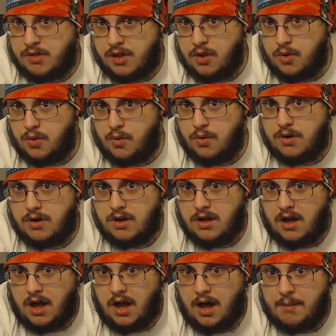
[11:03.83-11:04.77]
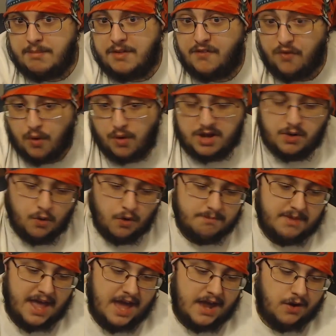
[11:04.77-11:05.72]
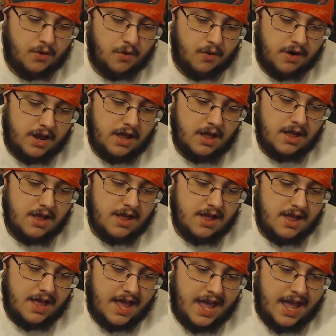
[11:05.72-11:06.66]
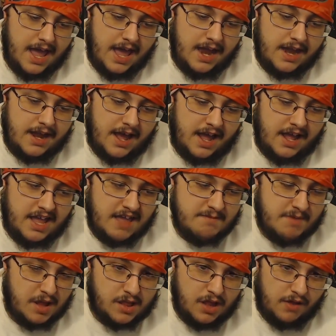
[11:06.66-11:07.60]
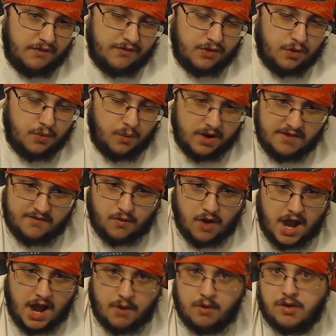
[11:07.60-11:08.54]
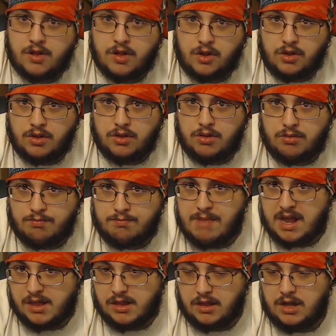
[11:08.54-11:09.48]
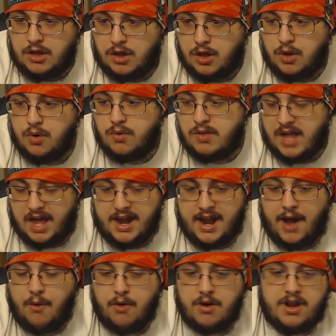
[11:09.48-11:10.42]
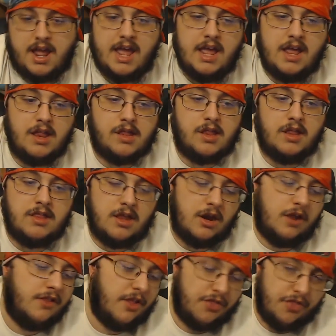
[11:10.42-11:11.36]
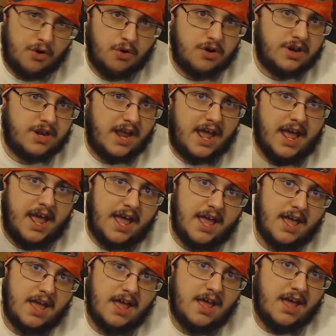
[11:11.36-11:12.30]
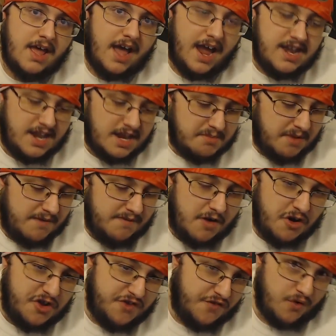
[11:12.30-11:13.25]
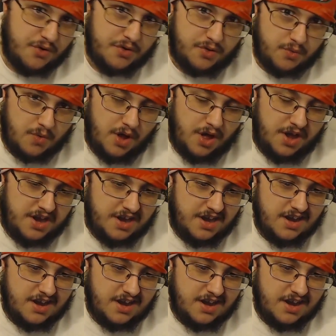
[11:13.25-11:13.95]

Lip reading: 2, the 40 orb category. And I gave myself 24 hours, basically 2 10-hour days. And then on the third day, I did my very first run.